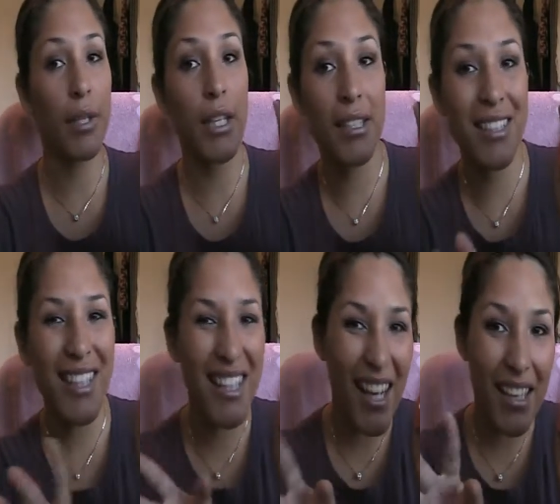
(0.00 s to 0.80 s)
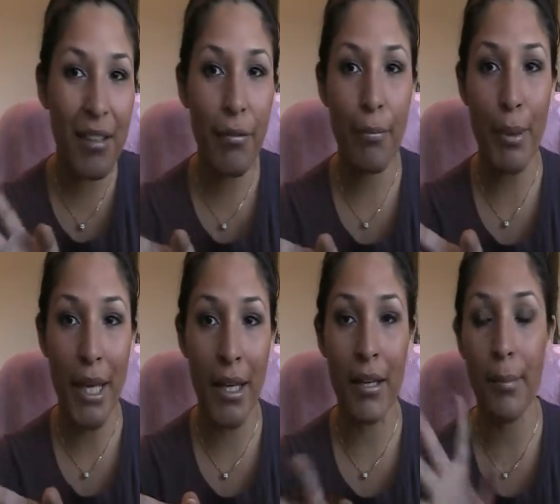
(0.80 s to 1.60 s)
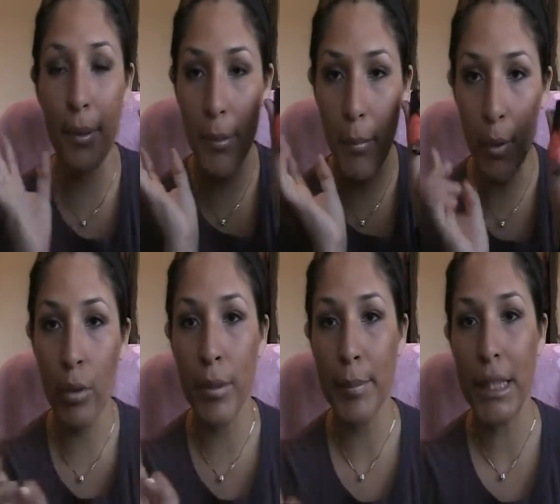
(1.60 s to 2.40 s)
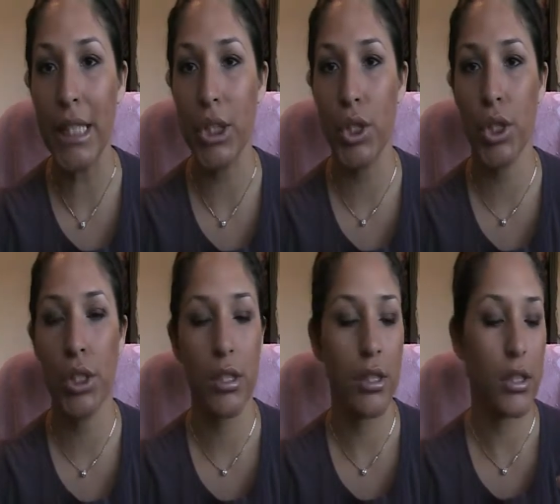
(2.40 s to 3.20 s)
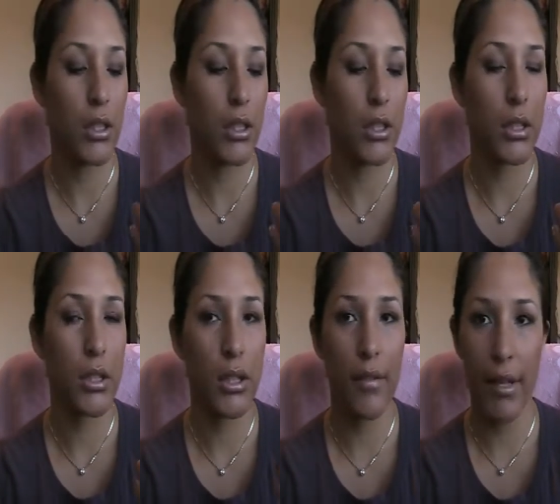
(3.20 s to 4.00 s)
it's like kind of pink, but more peach. If